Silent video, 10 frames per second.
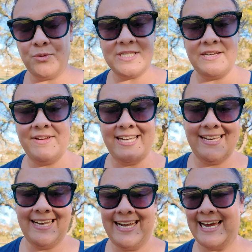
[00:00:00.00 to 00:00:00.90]
once I've
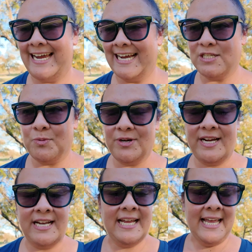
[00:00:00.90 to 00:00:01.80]
edited it, I export
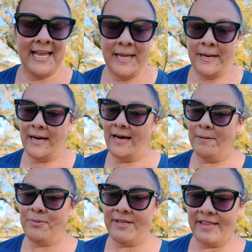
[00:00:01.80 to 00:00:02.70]
it,
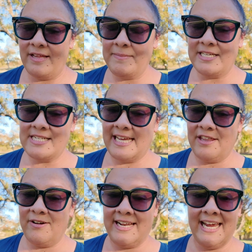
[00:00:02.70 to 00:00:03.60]
put the thumbnail
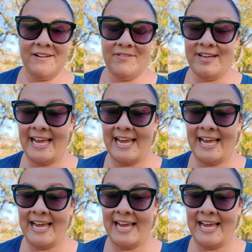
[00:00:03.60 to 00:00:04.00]
together in Canva,